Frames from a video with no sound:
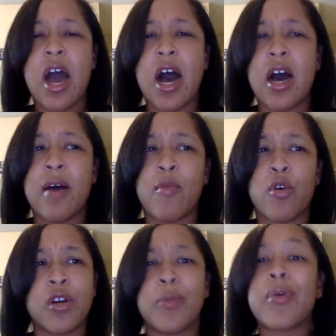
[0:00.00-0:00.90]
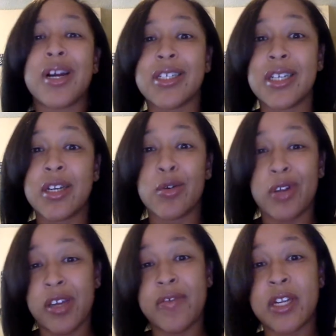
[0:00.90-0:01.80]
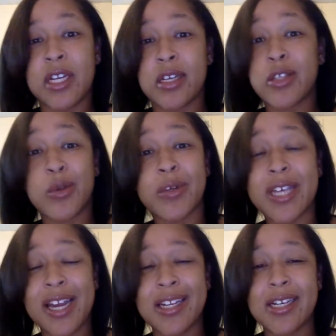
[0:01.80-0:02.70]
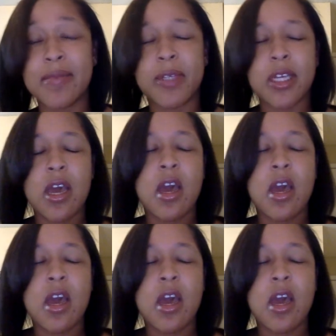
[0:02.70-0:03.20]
um, or depression or even suicide attempts.